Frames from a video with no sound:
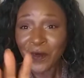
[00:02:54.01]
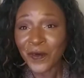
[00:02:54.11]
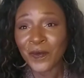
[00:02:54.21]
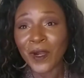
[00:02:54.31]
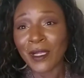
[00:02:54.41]

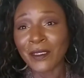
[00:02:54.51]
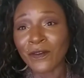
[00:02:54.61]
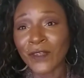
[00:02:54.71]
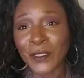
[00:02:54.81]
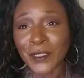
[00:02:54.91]
water
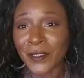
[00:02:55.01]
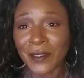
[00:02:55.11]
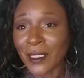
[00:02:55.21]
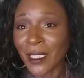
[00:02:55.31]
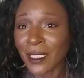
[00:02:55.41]
filter
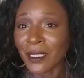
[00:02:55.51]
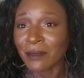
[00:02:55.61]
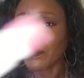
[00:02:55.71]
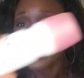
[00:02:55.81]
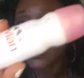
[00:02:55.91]
thing
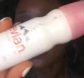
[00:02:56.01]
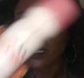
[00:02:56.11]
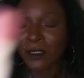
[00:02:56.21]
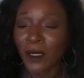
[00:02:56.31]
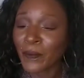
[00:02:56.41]
and put
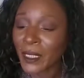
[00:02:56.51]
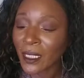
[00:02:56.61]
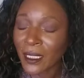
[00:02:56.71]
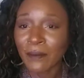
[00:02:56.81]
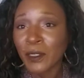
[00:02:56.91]
this on,
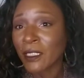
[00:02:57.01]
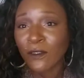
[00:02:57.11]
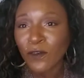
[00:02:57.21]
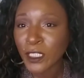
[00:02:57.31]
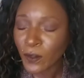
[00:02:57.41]
but and put in
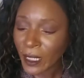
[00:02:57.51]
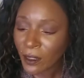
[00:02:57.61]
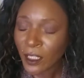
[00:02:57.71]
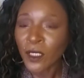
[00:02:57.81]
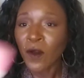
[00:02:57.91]
the refrigerator.